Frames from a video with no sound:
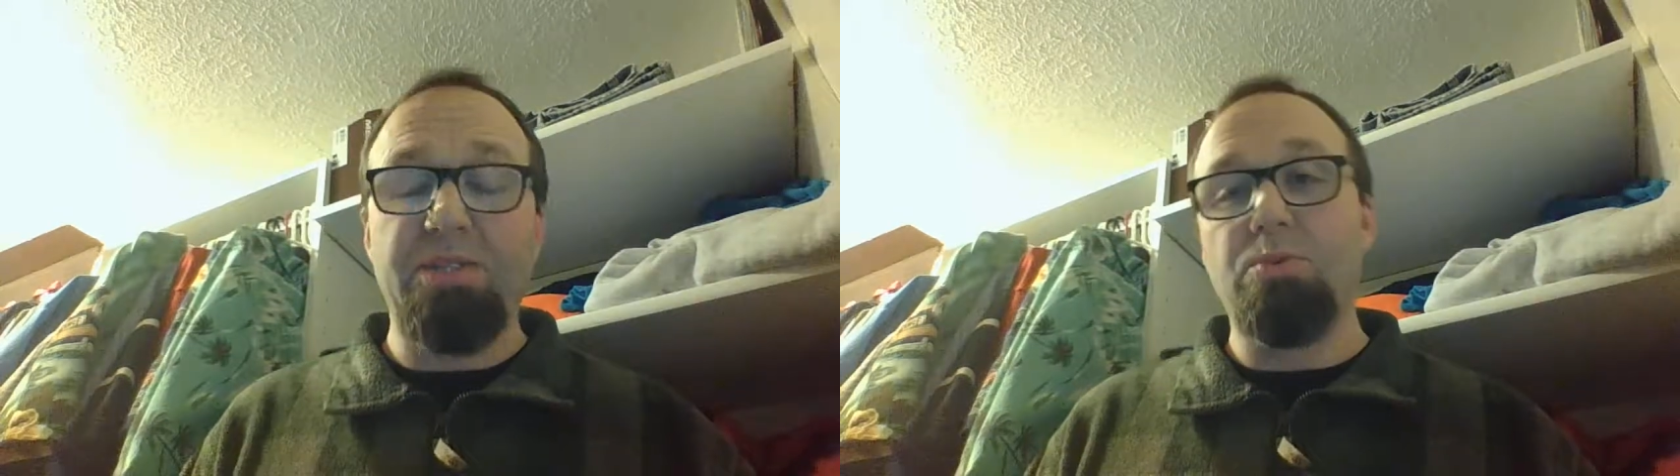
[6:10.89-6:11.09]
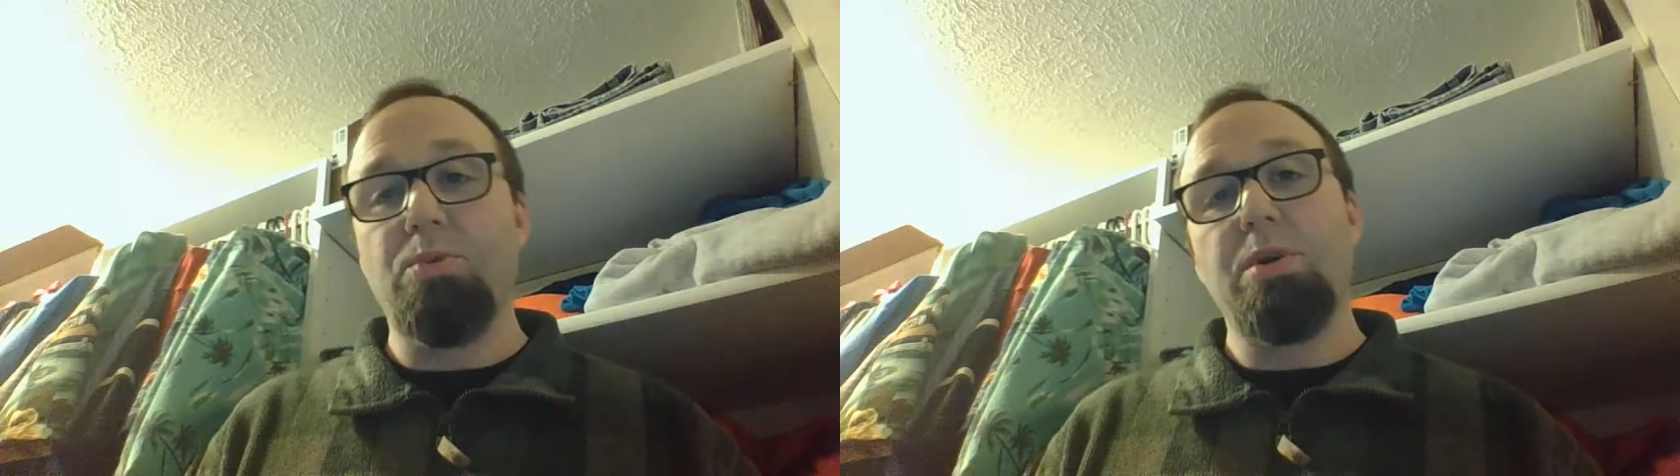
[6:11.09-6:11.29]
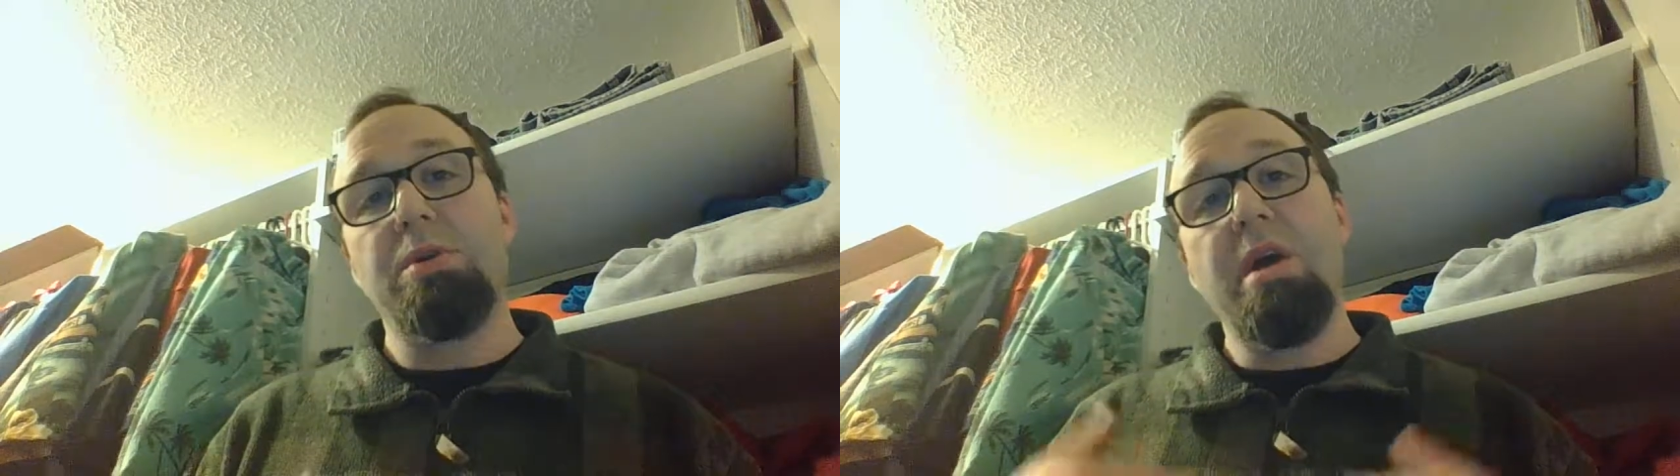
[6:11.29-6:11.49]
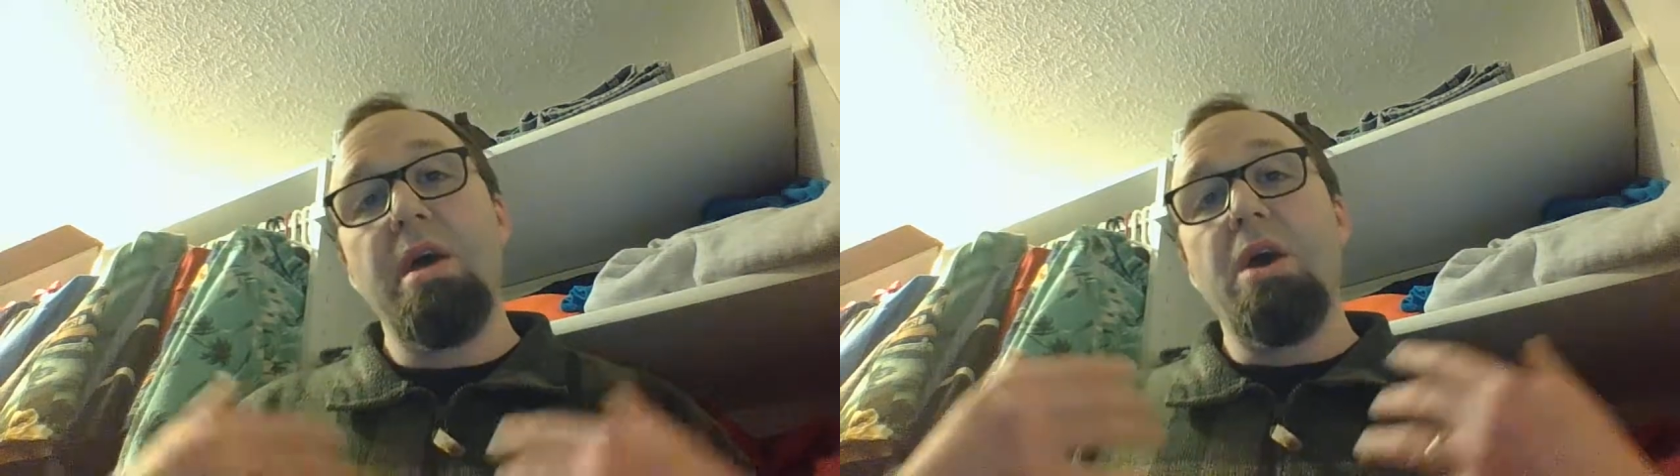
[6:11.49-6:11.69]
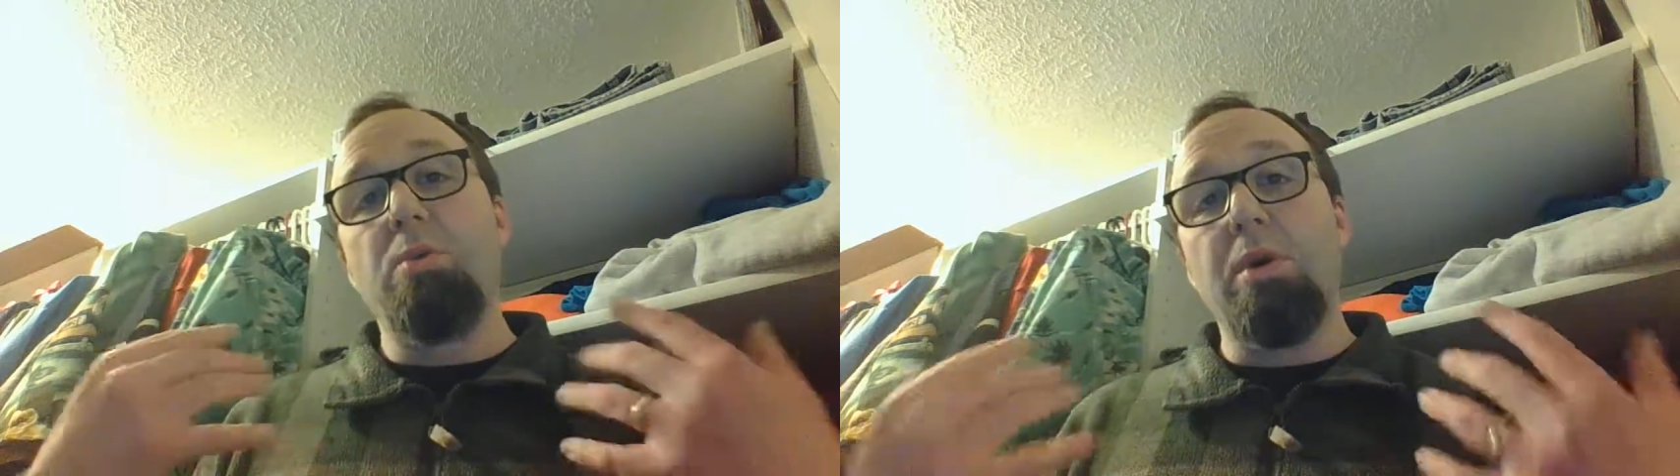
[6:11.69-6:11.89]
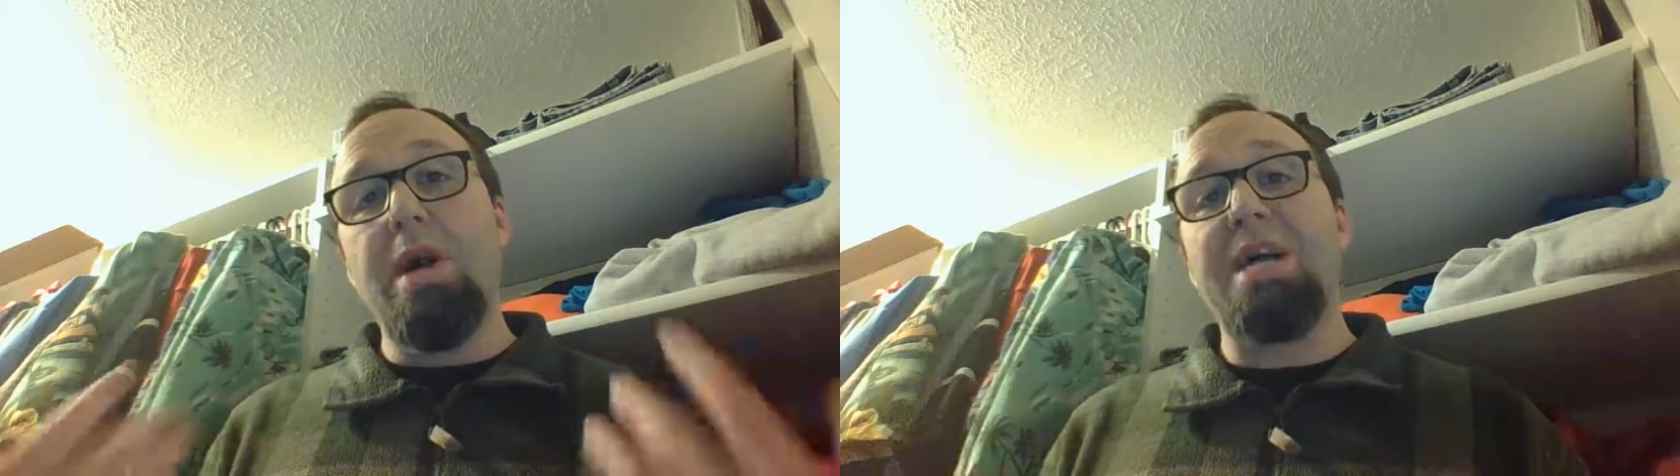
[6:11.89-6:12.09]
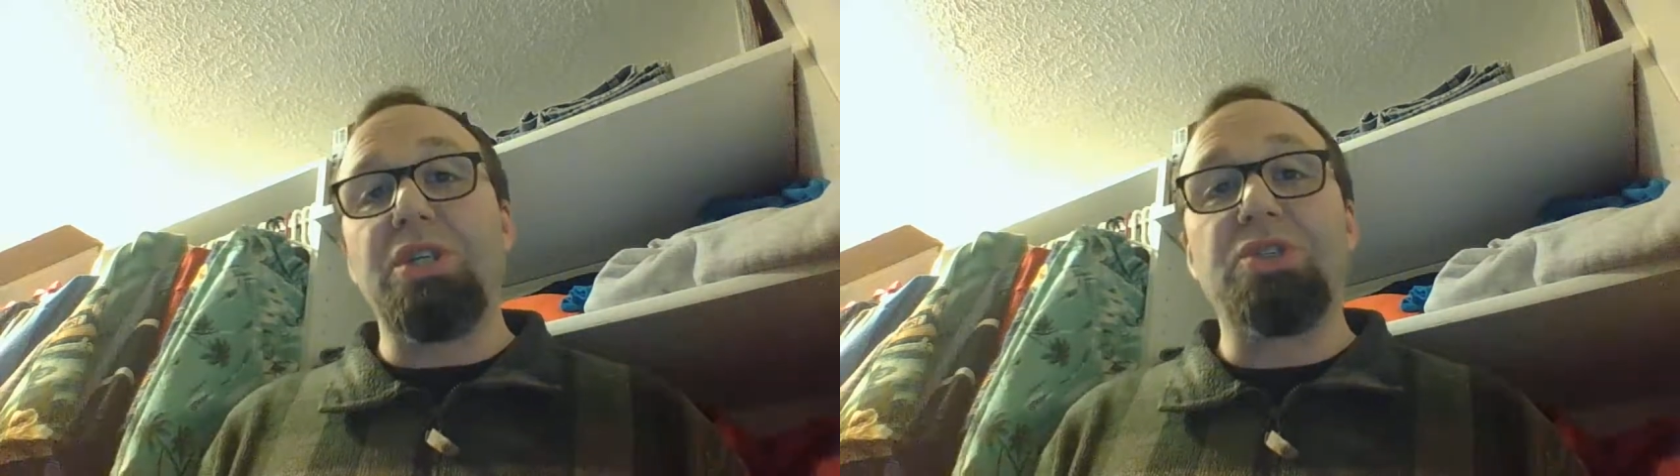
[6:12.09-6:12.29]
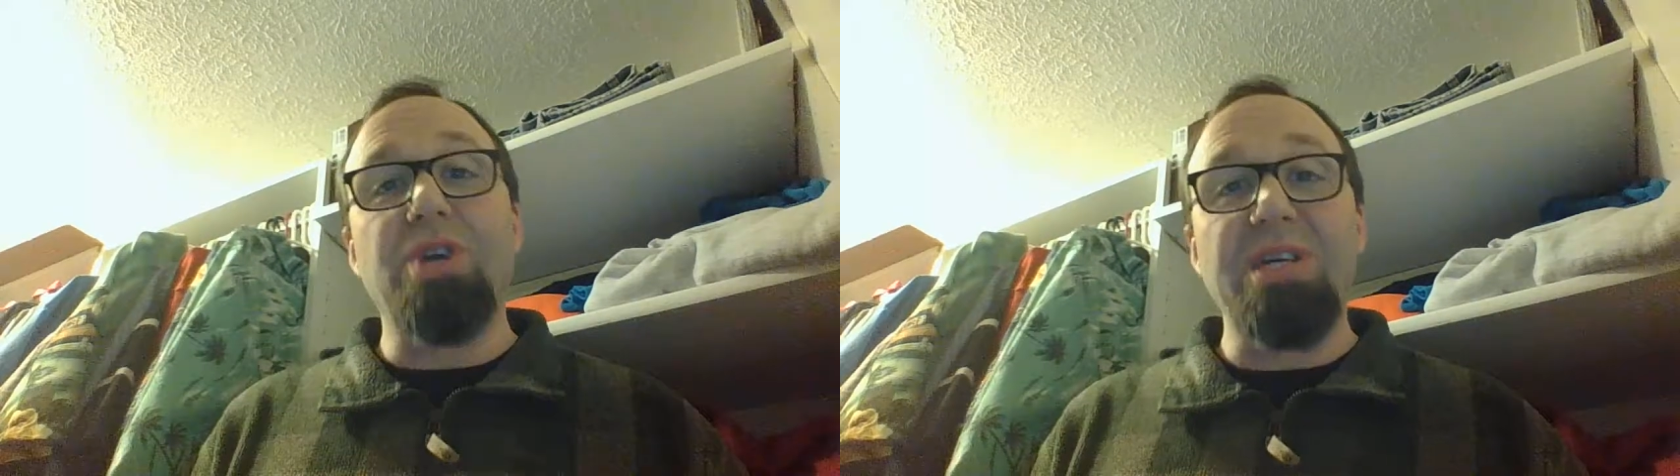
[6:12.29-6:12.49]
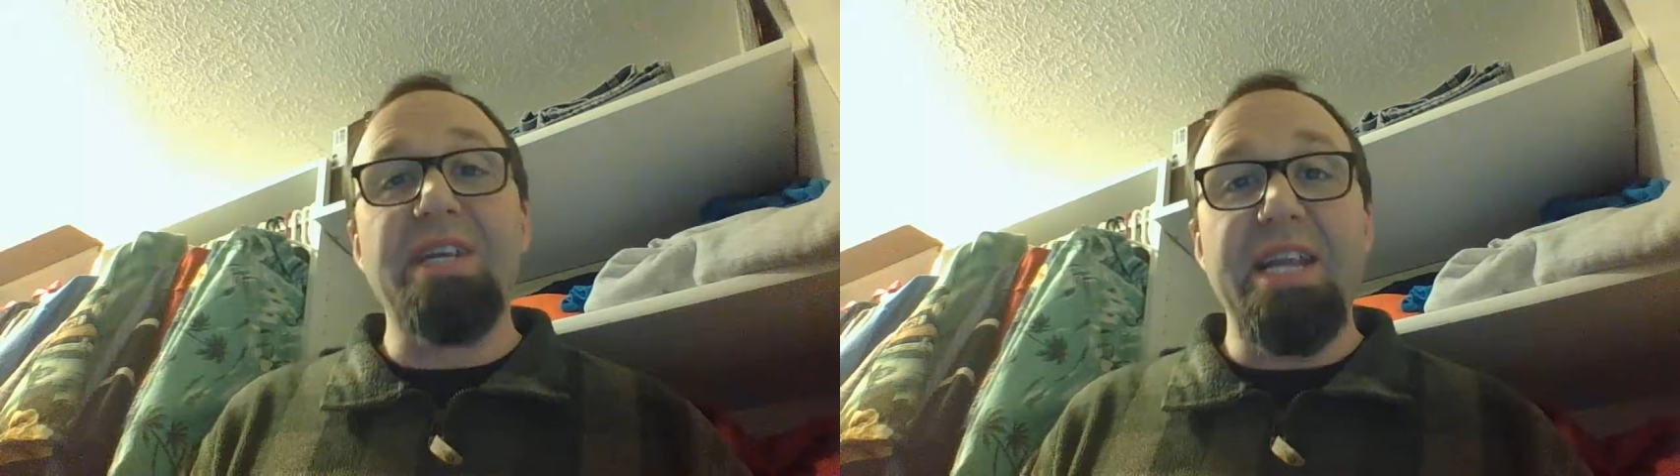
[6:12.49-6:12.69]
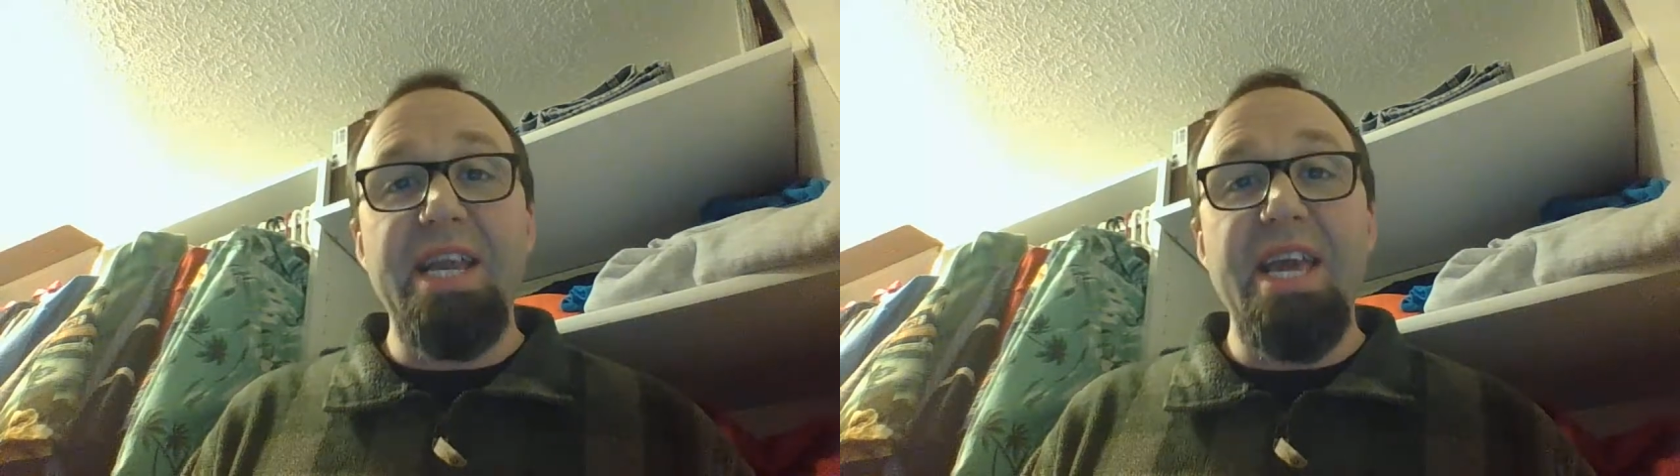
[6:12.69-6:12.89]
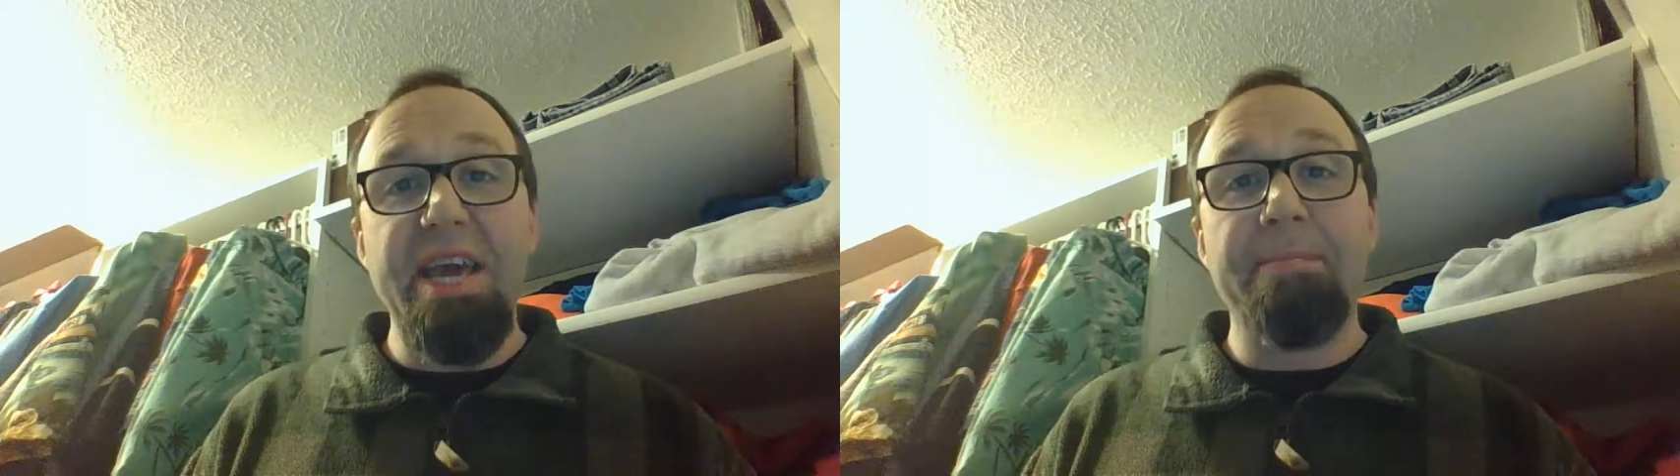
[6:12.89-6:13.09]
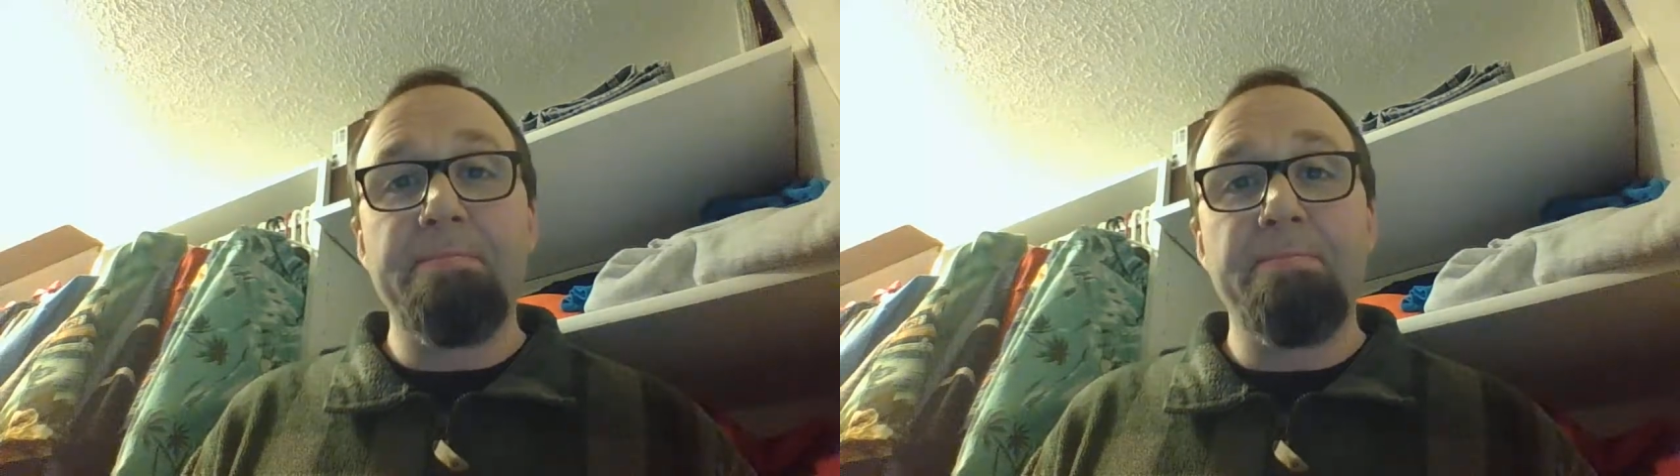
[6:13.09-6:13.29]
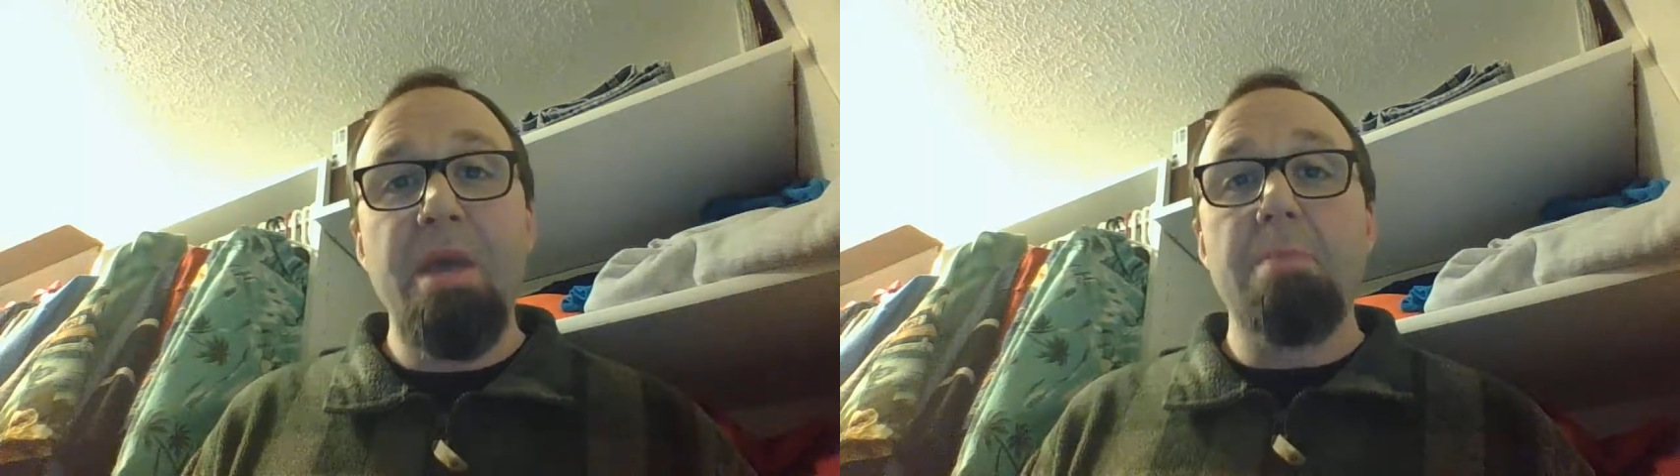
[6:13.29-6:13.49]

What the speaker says: So we're actually trusting in Him,